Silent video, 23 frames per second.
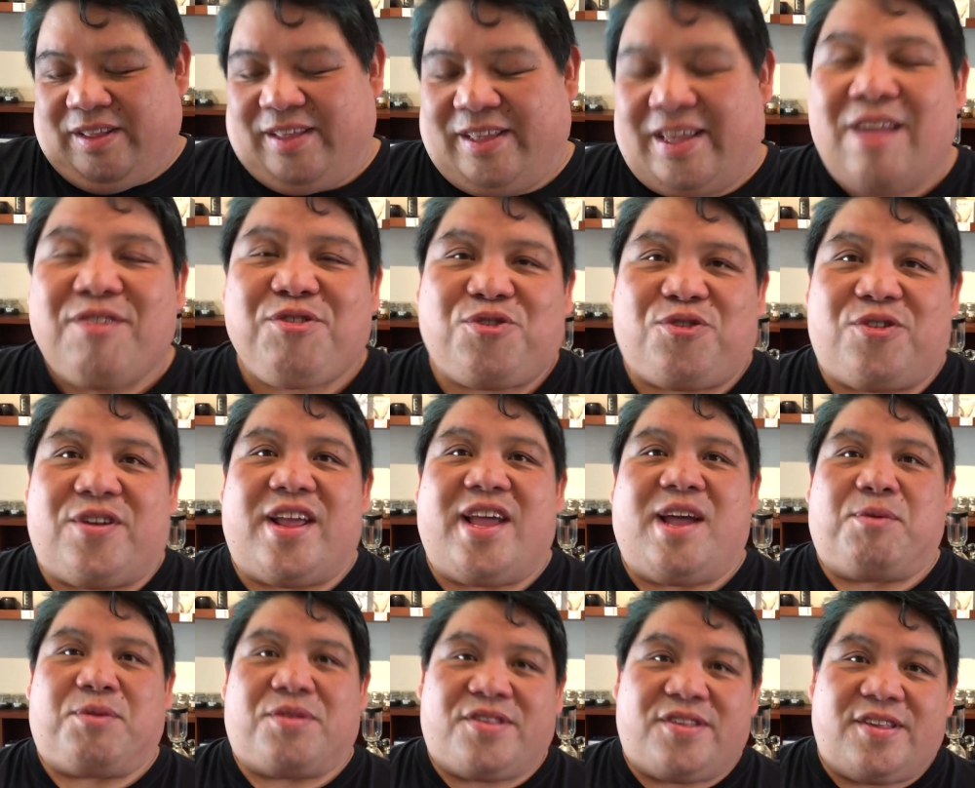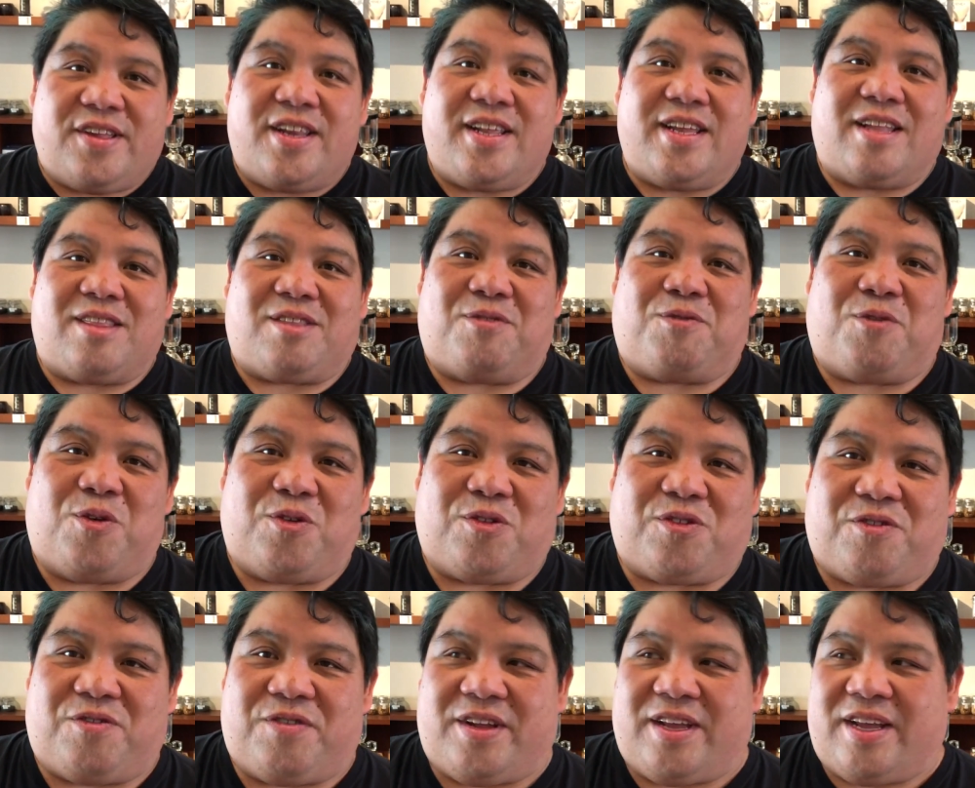Yesterday I was sitting at the
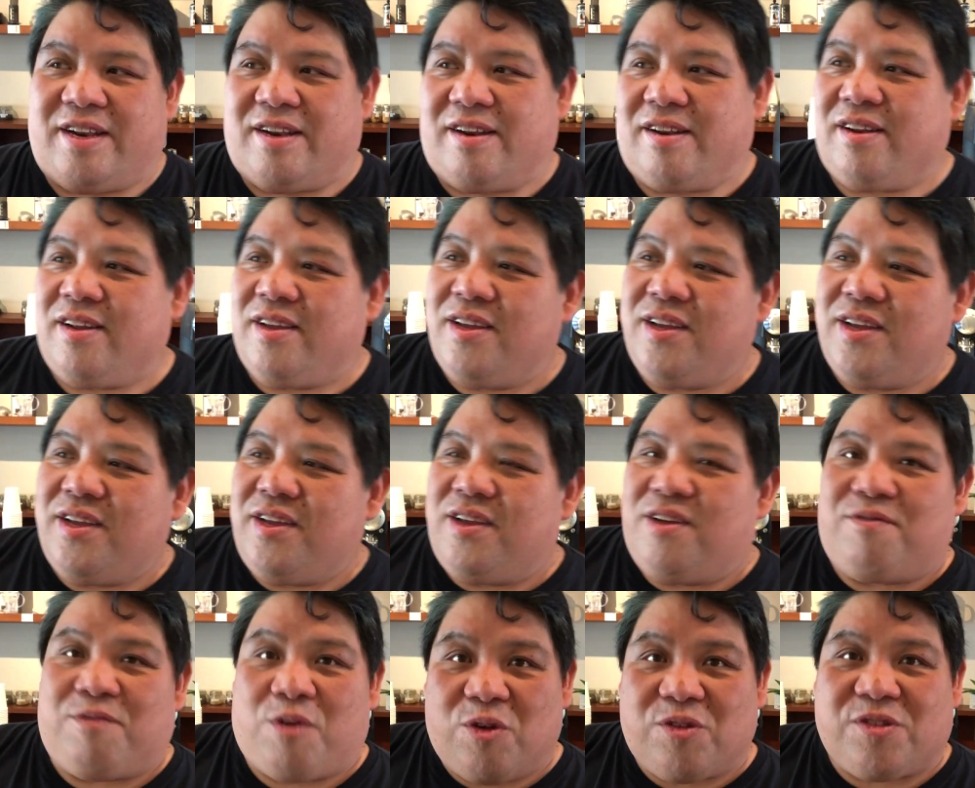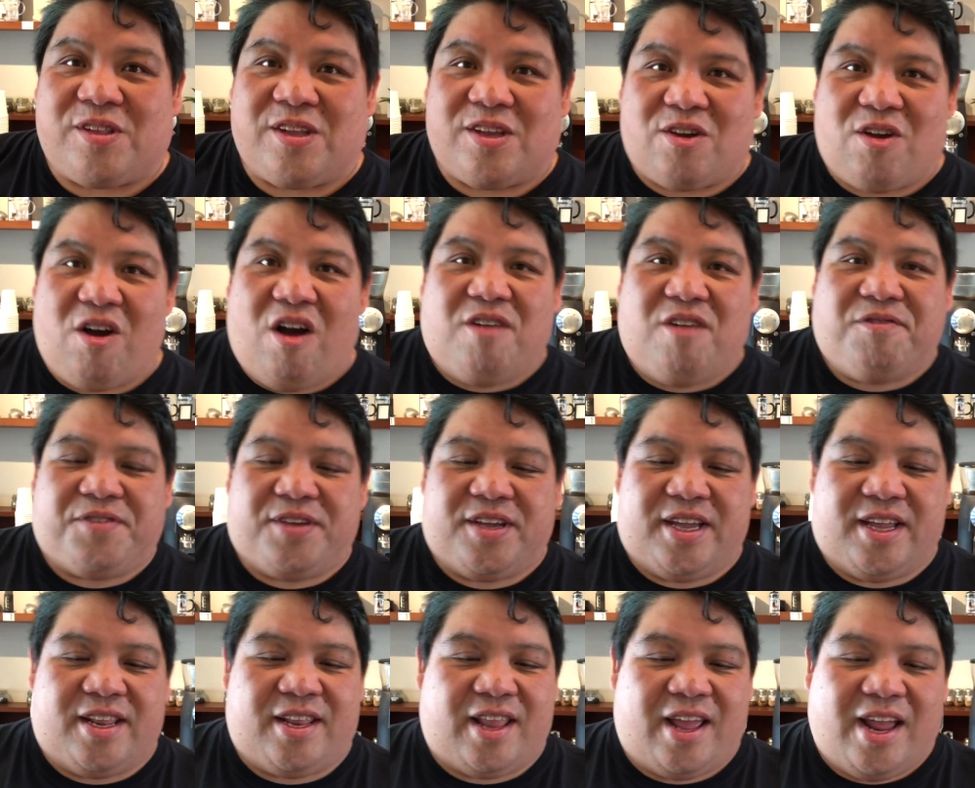roastery and roasting coffee,
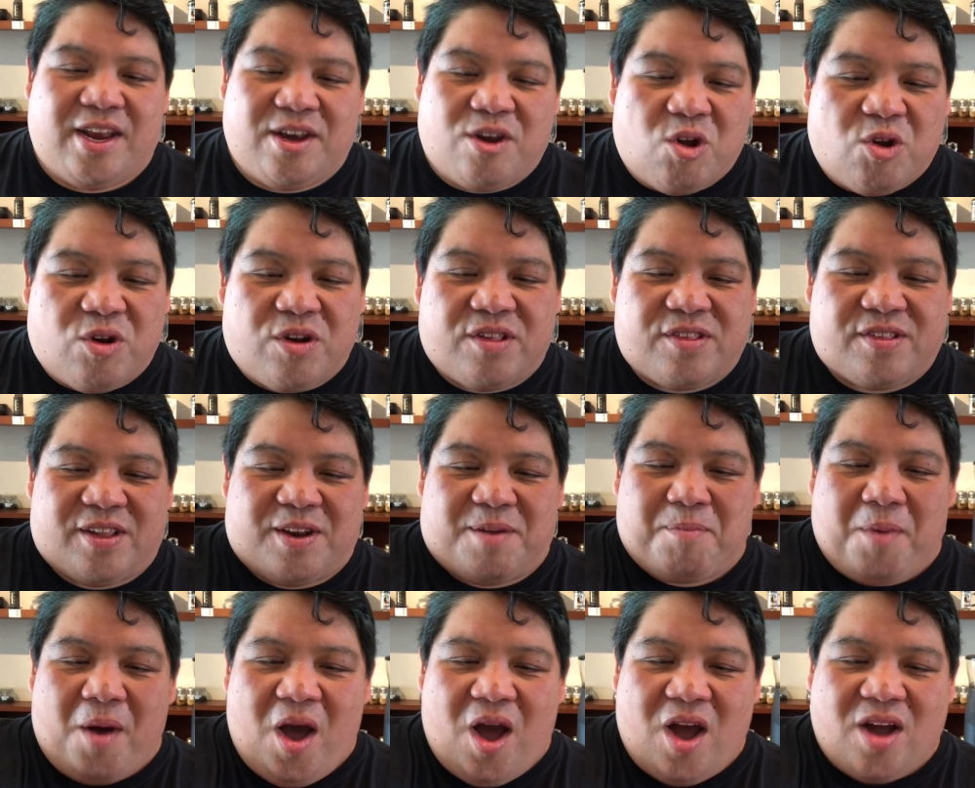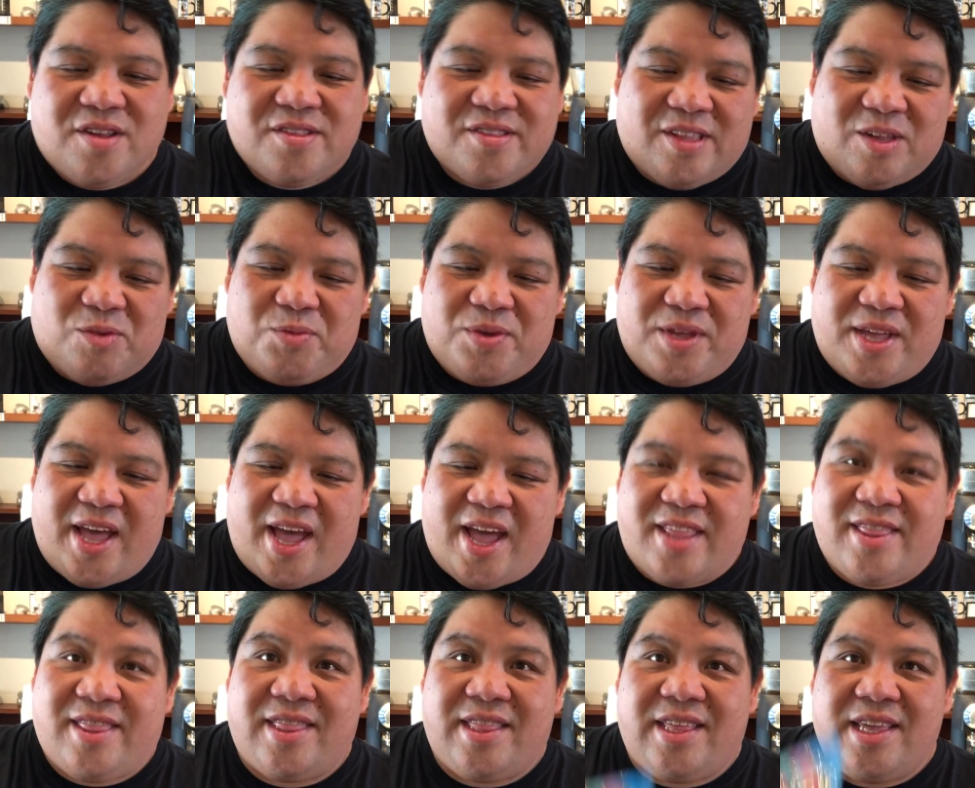and I noticed in a box that we
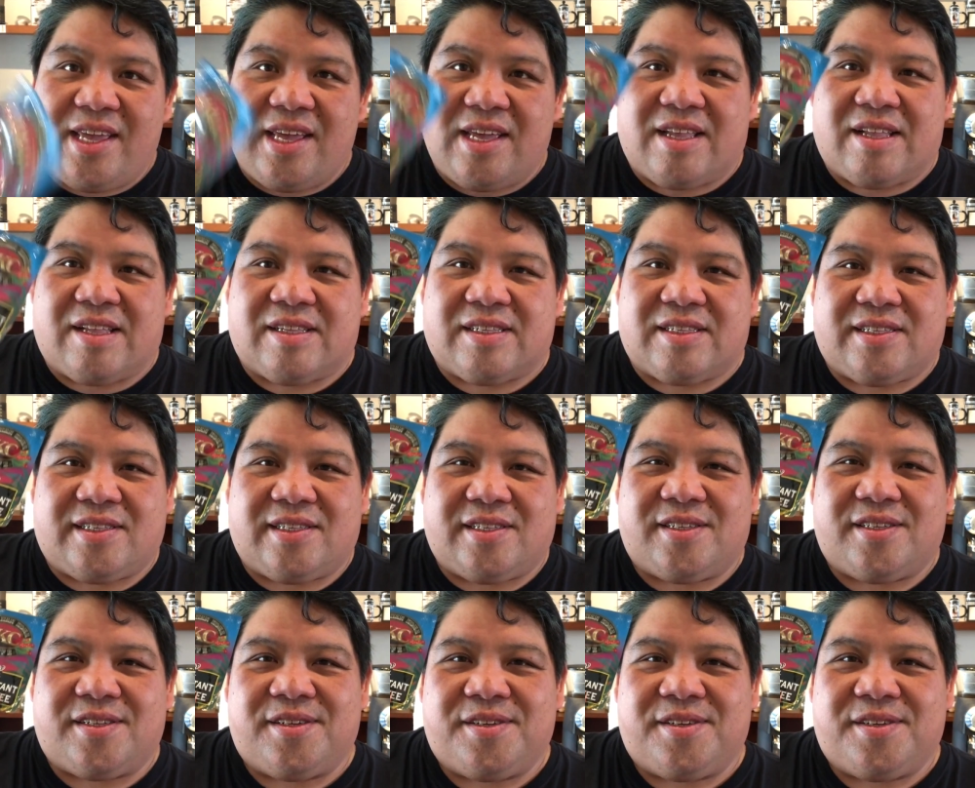had these